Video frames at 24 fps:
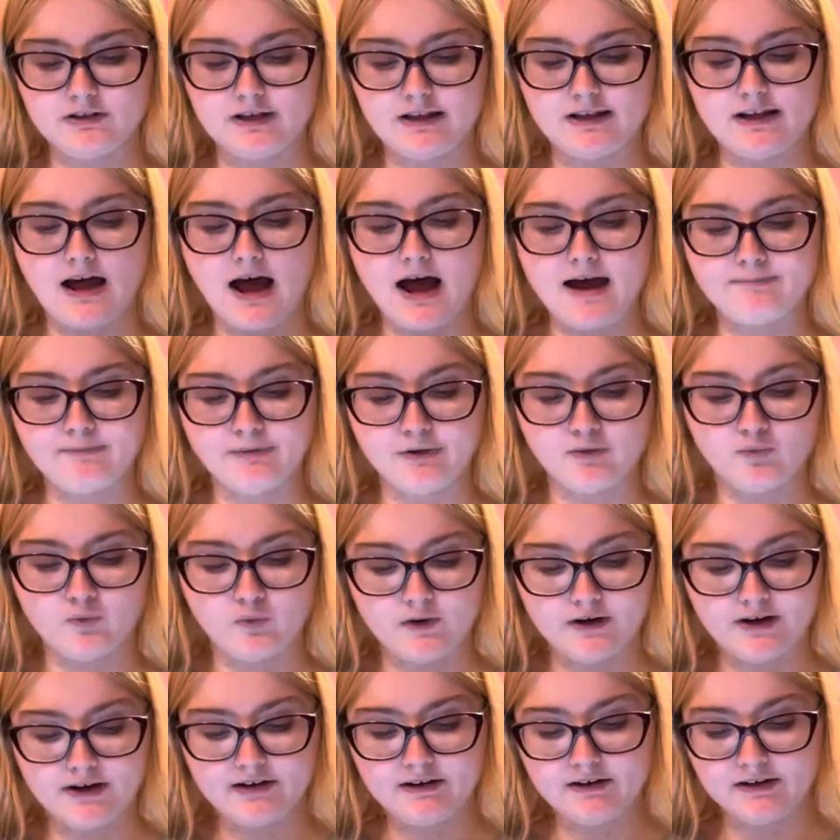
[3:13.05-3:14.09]
And I put
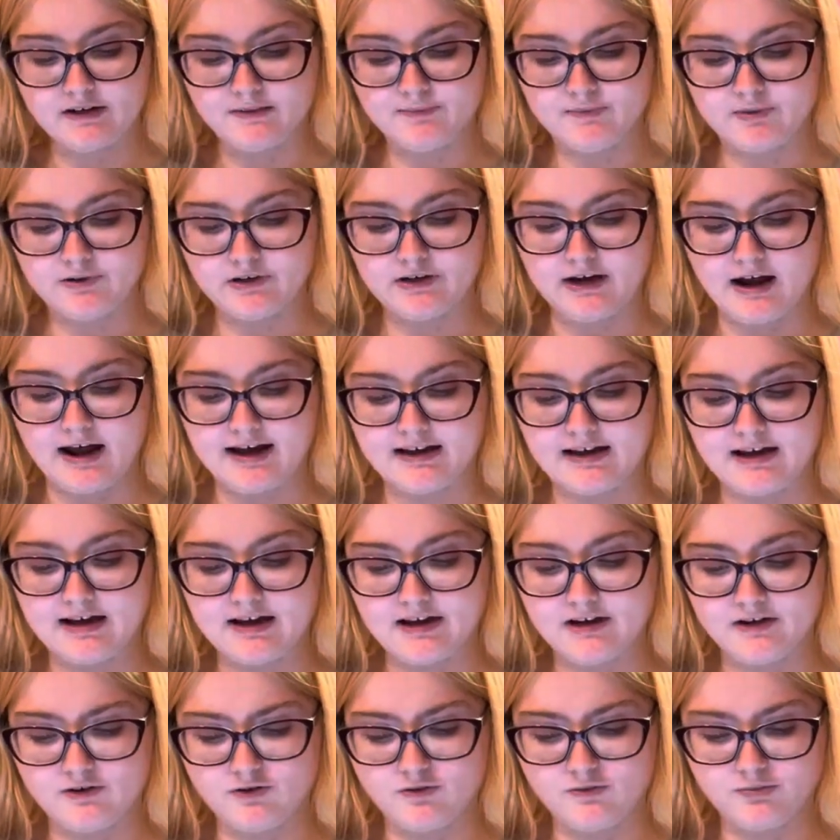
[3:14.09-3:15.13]
what? He put, I
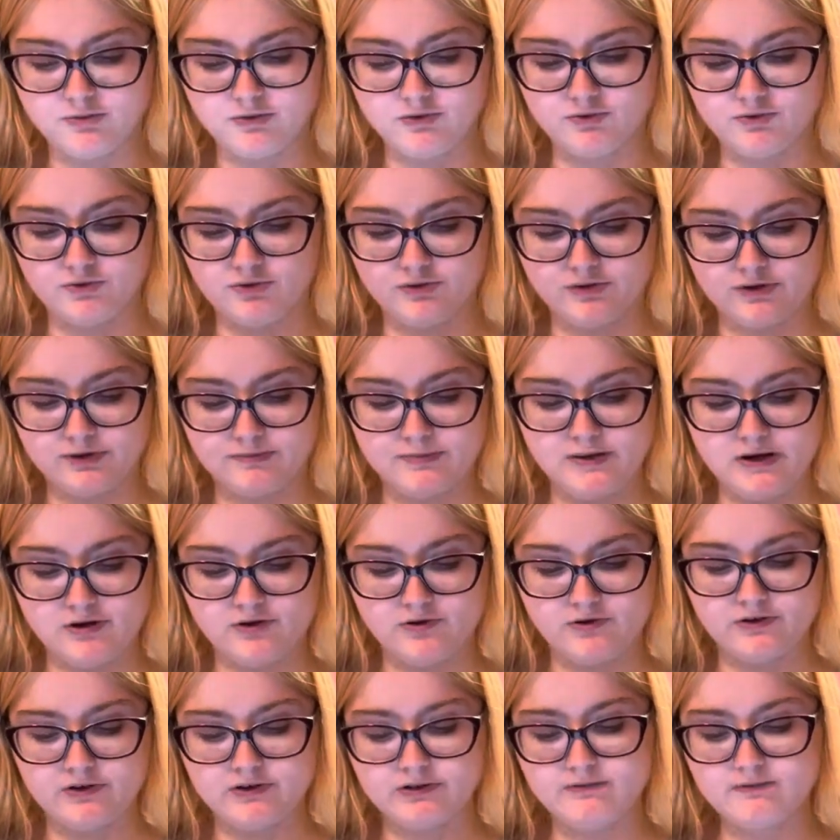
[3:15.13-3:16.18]
got a new Bluetooth
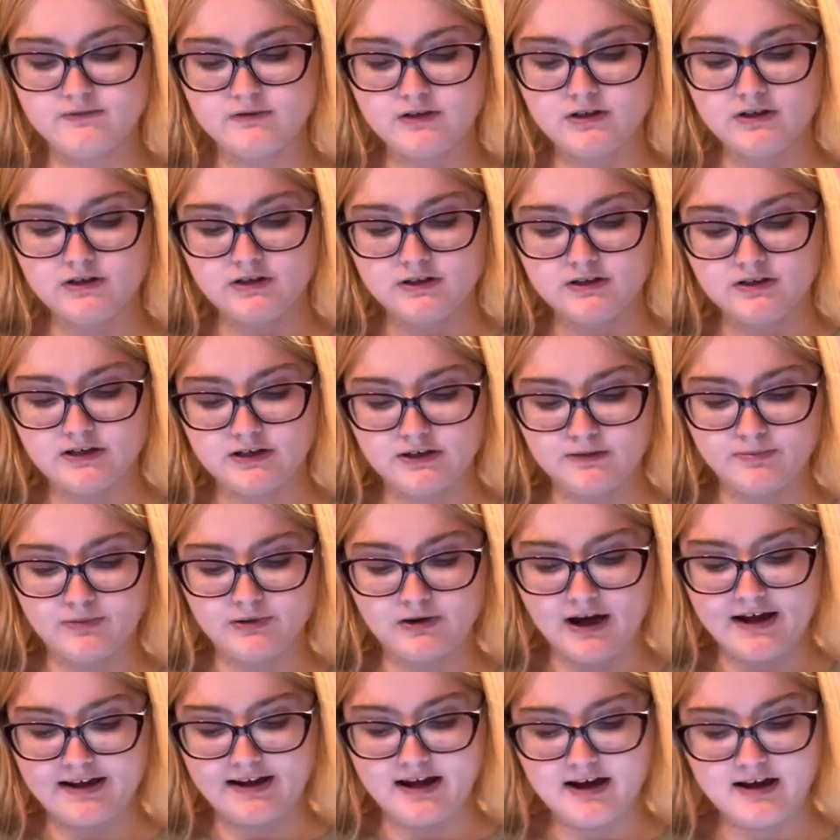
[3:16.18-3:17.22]
speaker. Then he
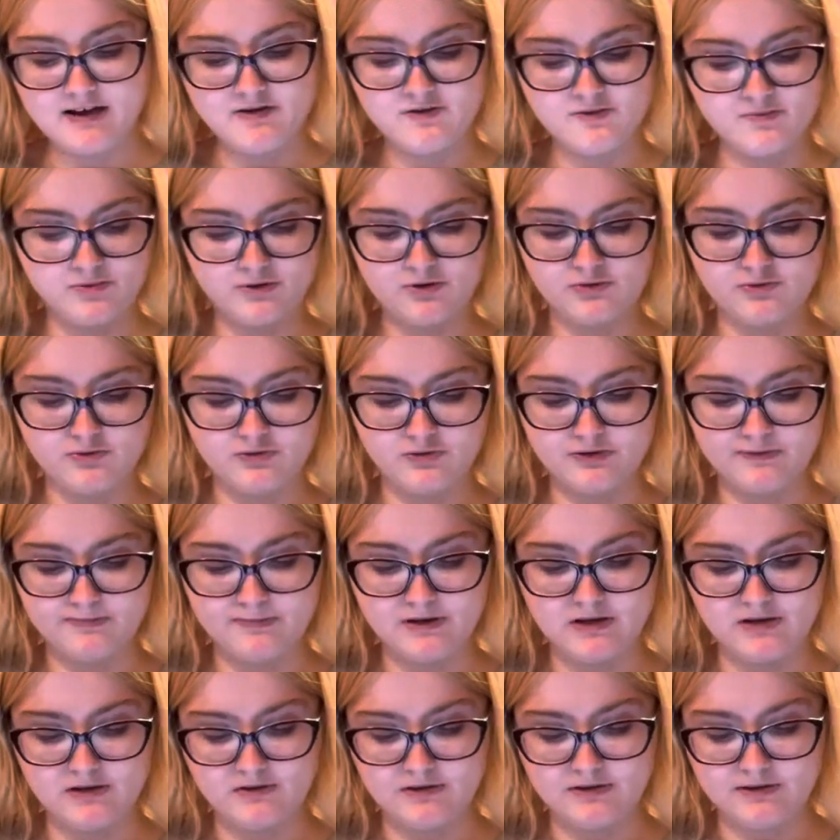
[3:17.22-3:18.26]
put, I got a new Bluetooth
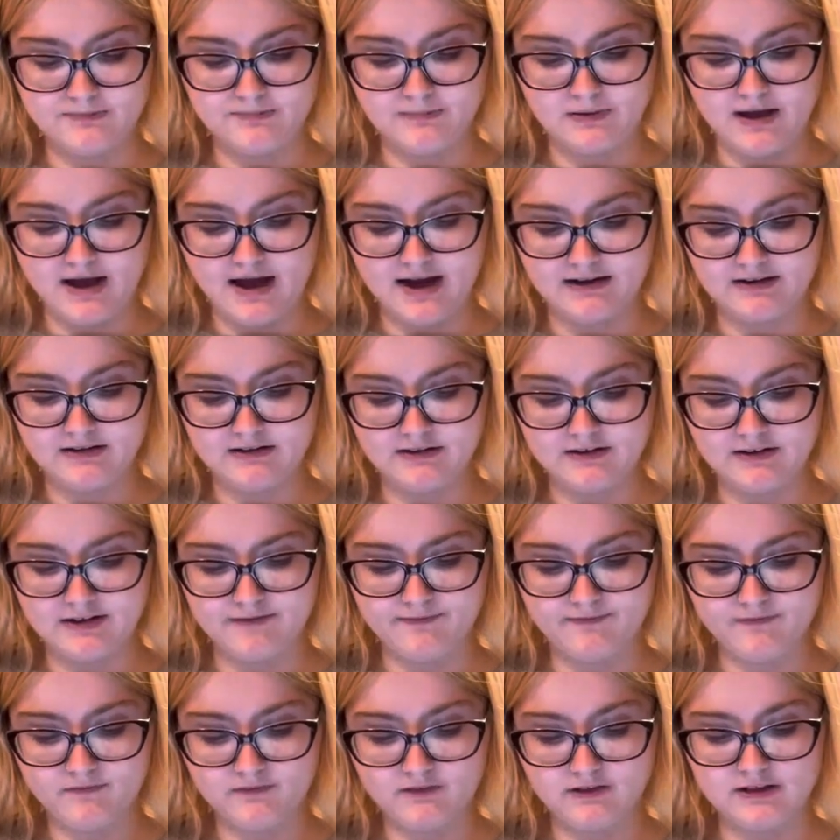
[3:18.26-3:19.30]
speaker. It's black.
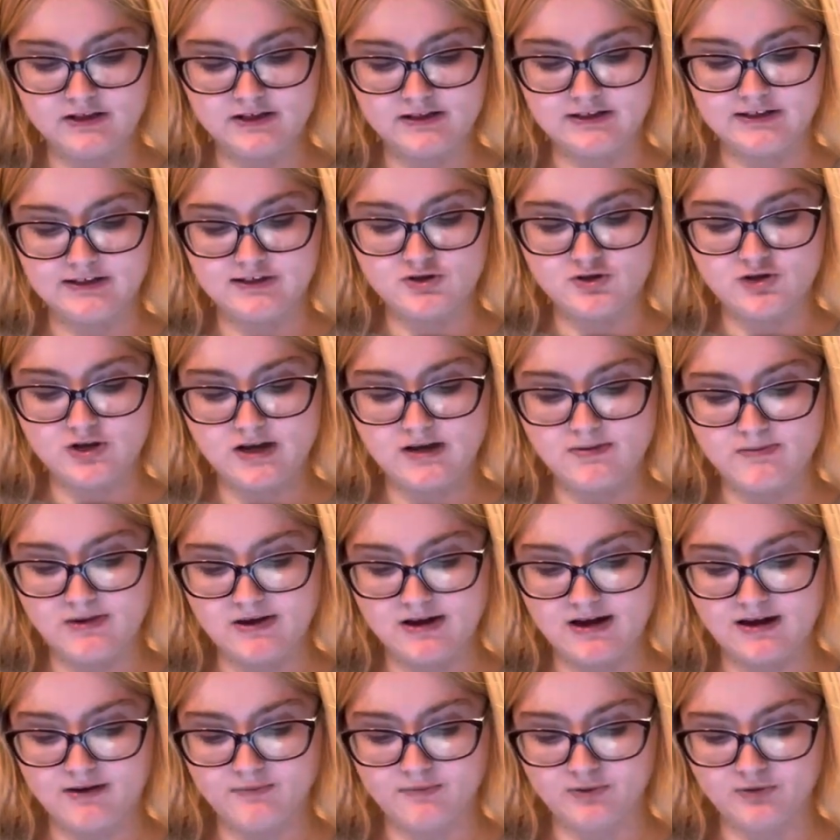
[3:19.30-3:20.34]
It's a
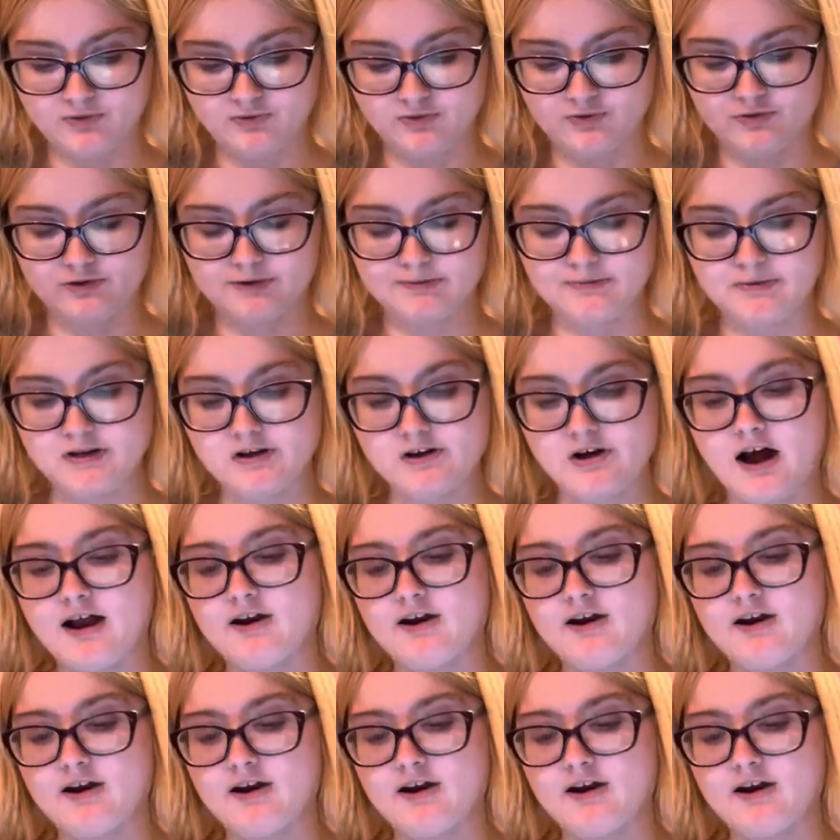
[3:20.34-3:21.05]
JBL Bluetooth speaker.